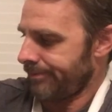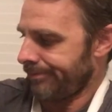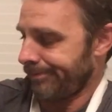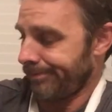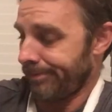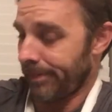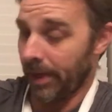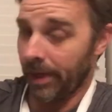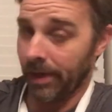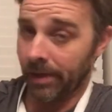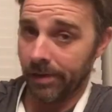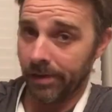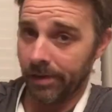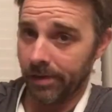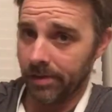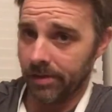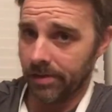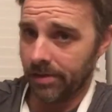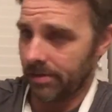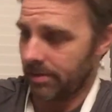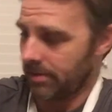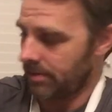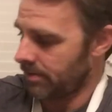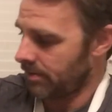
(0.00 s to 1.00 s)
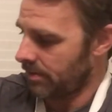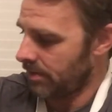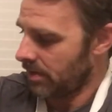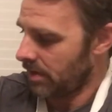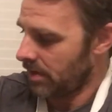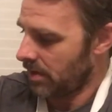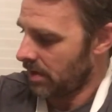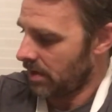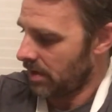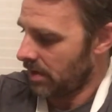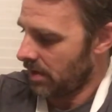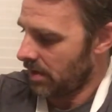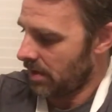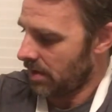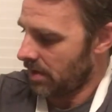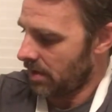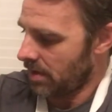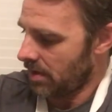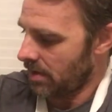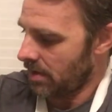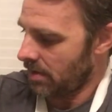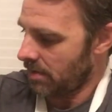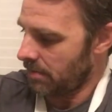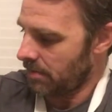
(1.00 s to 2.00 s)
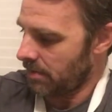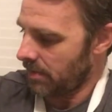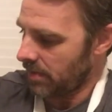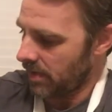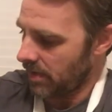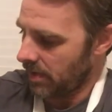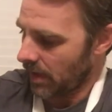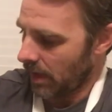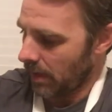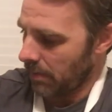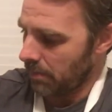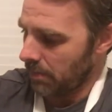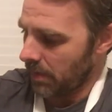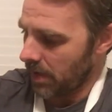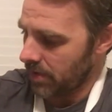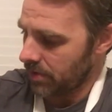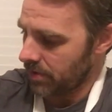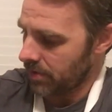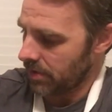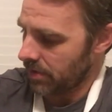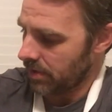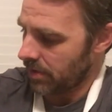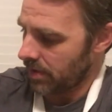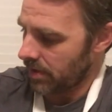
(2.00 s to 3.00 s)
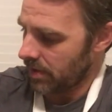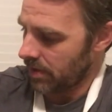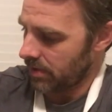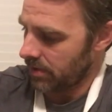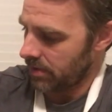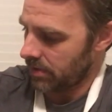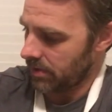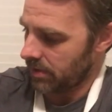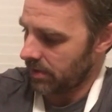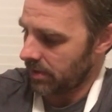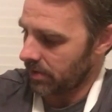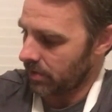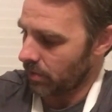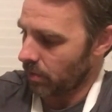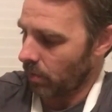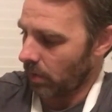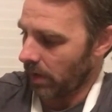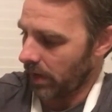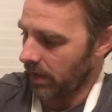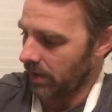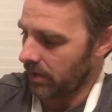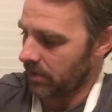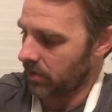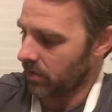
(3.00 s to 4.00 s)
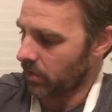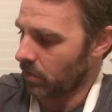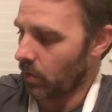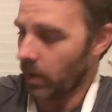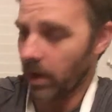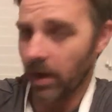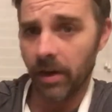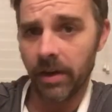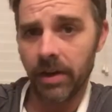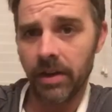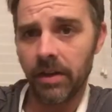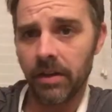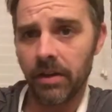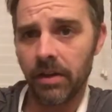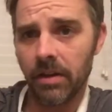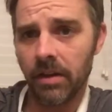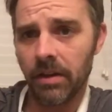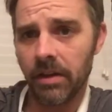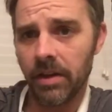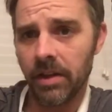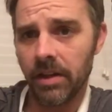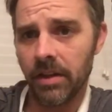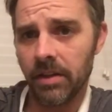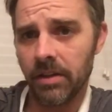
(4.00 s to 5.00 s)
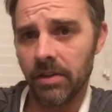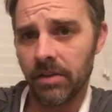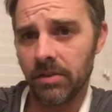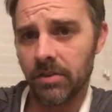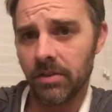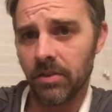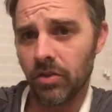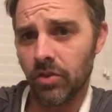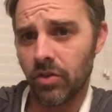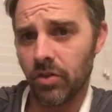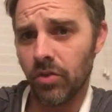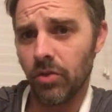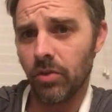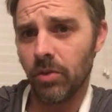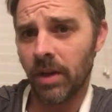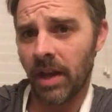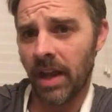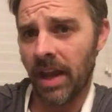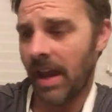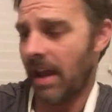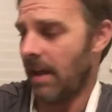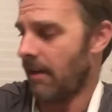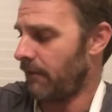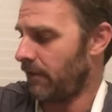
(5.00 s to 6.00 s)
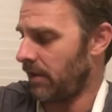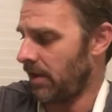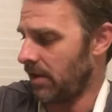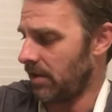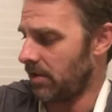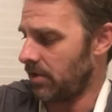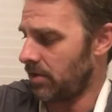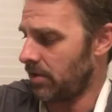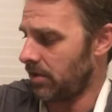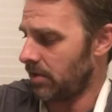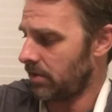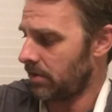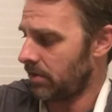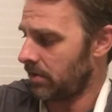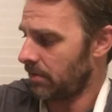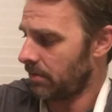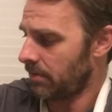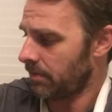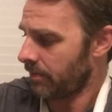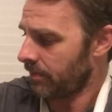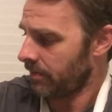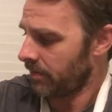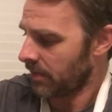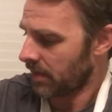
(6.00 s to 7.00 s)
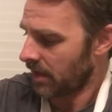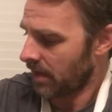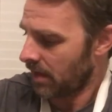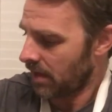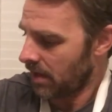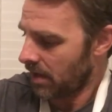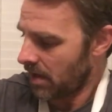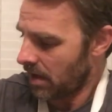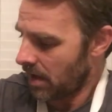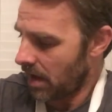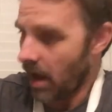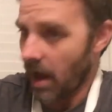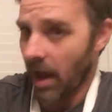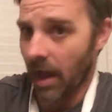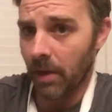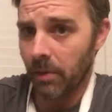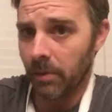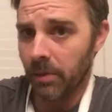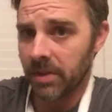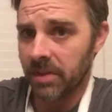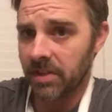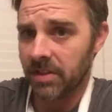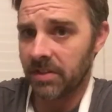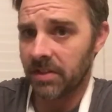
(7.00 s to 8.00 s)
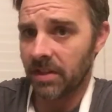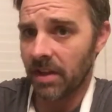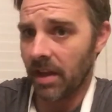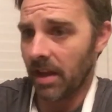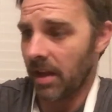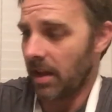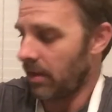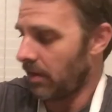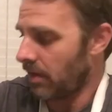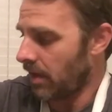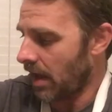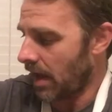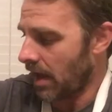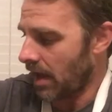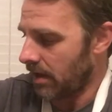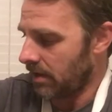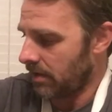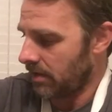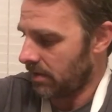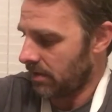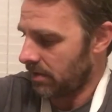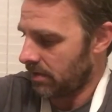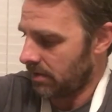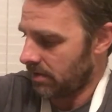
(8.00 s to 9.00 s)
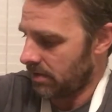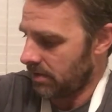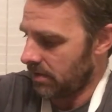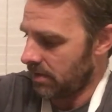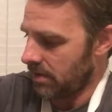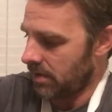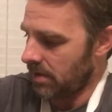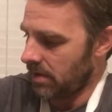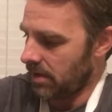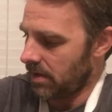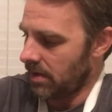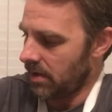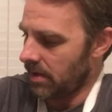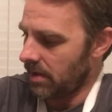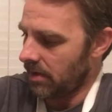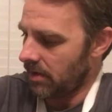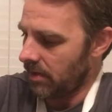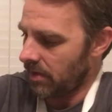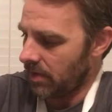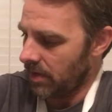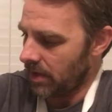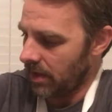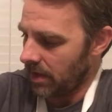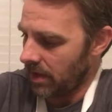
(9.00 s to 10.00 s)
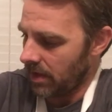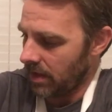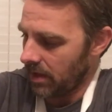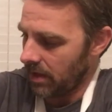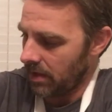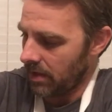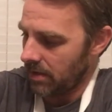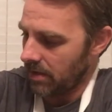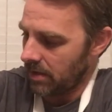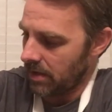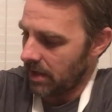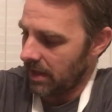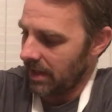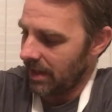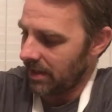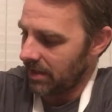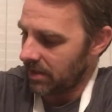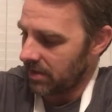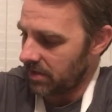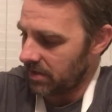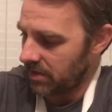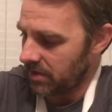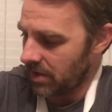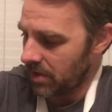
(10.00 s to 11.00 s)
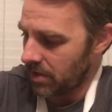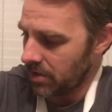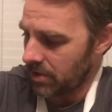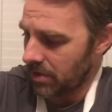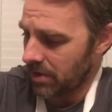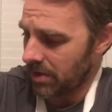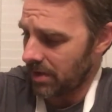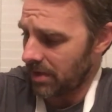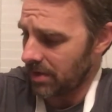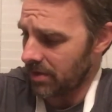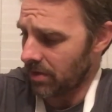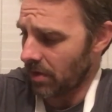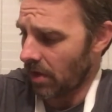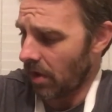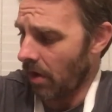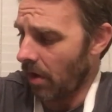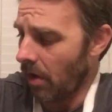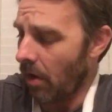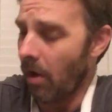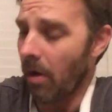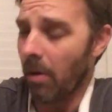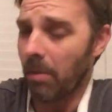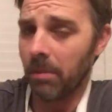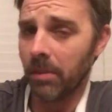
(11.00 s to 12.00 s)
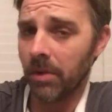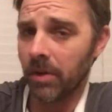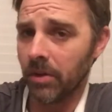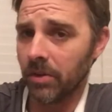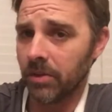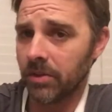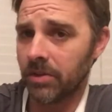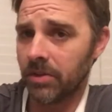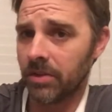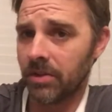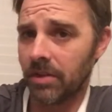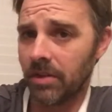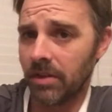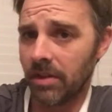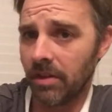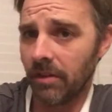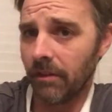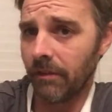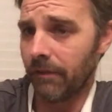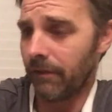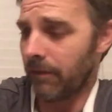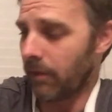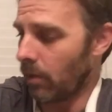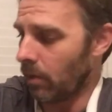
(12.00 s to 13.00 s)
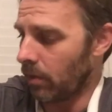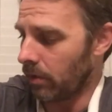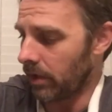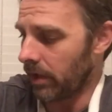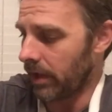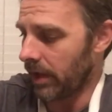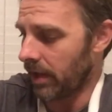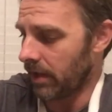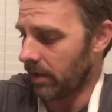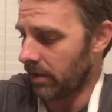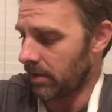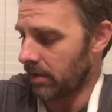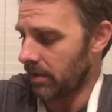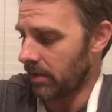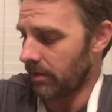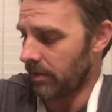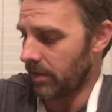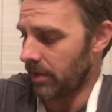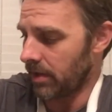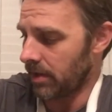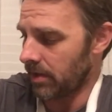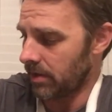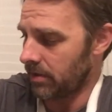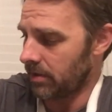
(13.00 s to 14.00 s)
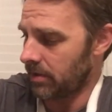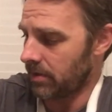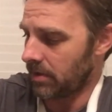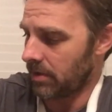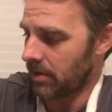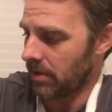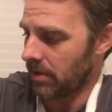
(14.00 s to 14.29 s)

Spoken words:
bandage. I measured this white square here is 2.5 inches. I would say that the incision is almost the full length of this.